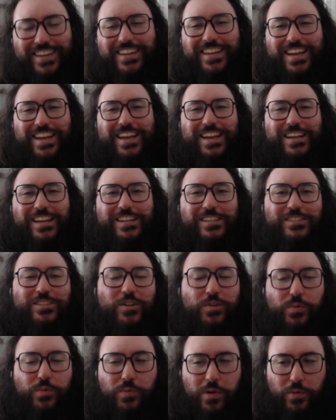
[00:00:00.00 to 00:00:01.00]

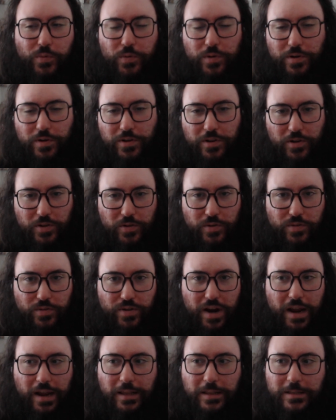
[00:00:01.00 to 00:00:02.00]
during World War II,
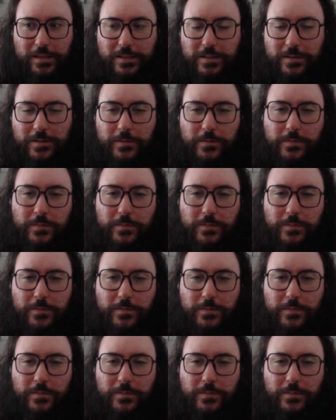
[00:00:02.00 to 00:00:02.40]
right?